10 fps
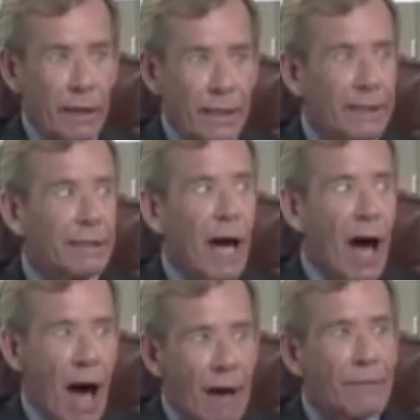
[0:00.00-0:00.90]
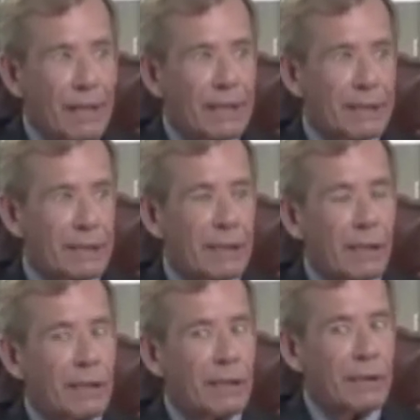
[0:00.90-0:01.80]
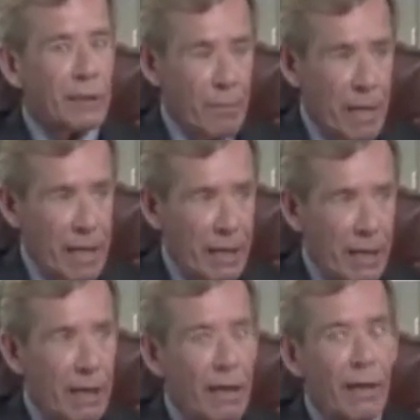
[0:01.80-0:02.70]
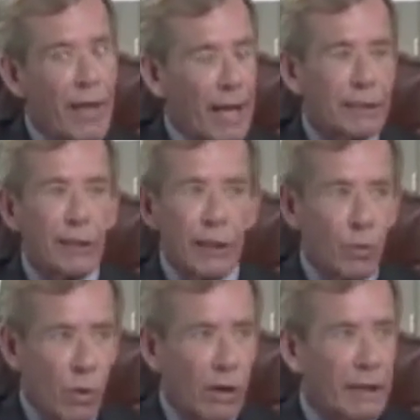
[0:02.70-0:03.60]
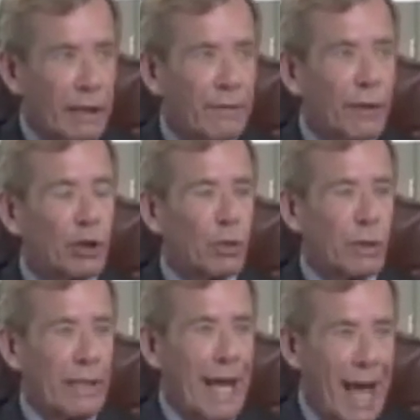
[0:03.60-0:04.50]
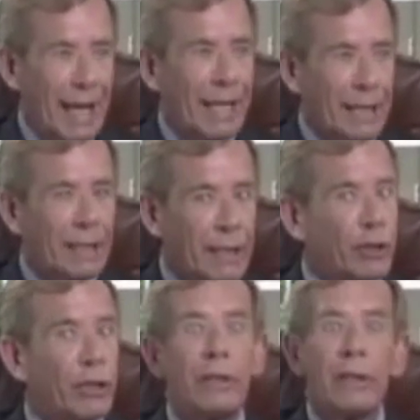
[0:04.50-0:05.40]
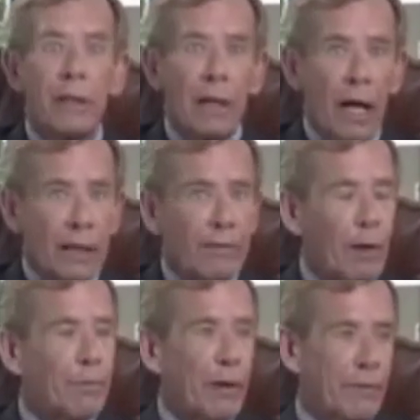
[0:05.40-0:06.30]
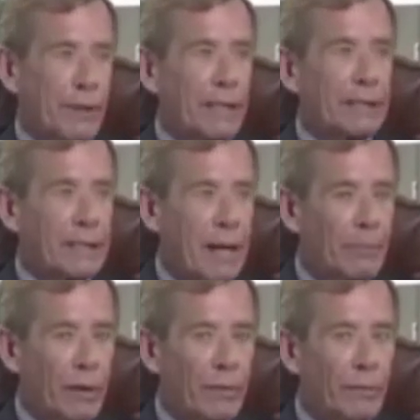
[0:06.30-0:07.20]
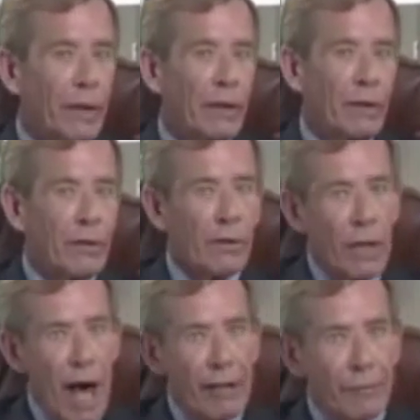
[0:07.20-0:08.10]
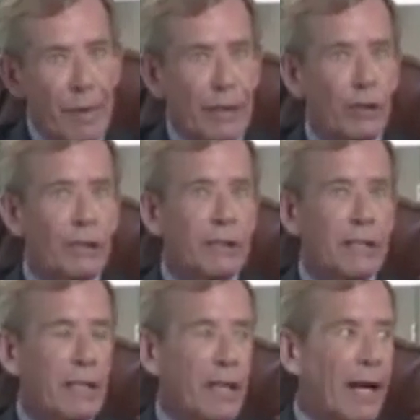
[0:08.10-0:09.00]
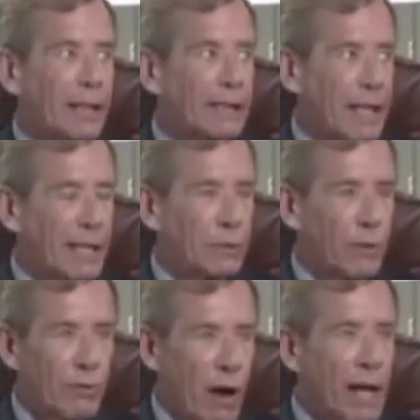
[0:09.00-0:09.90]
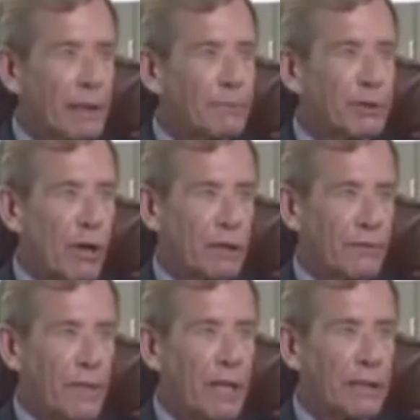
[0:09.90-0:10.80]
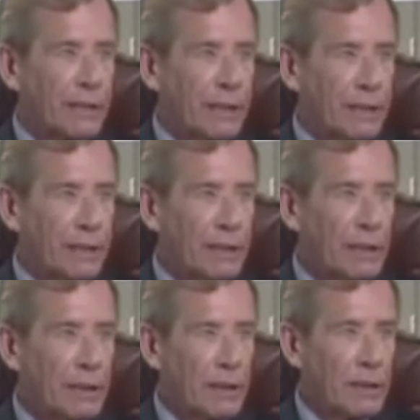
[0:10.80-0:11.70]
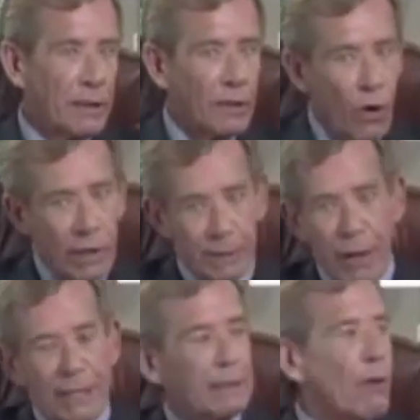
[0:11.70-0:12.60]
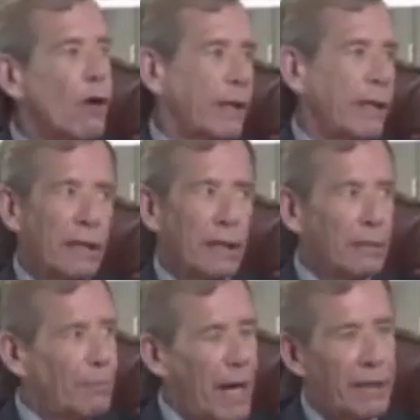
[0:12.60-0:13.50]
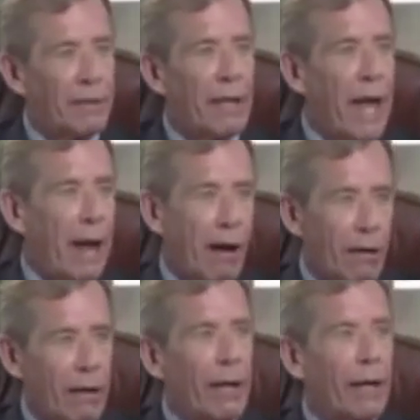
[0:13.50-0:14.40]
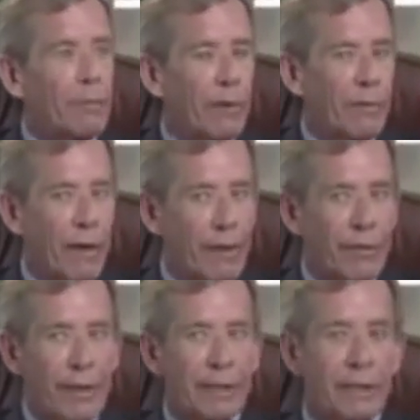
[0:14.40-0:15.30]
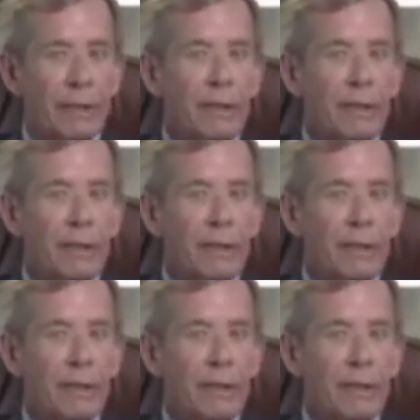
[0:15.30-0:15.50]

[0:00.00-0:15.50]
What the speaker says: is obvious to me that it's going to work in virtually any condition. I'll give you a perfect example. There are a lot of patients in the United States with chronic obstructive lung disease caused by smoking and bad air and a number of other things.